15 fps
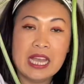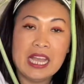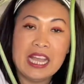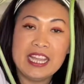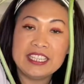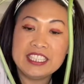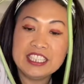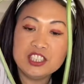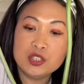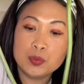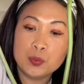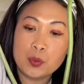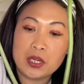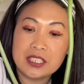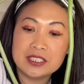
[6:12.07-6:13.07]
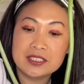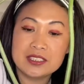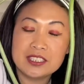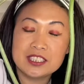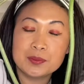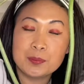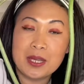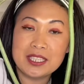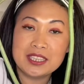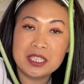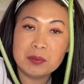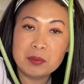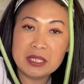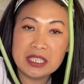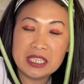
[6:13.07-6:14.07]
I need to press this
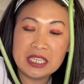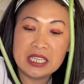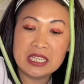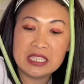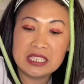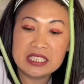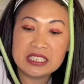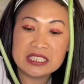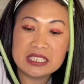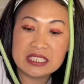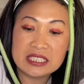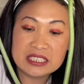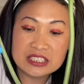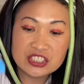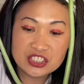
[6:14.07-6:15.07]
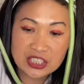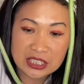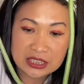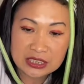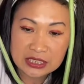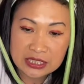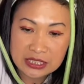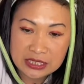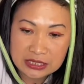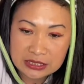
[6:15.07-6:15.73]
potting media gently.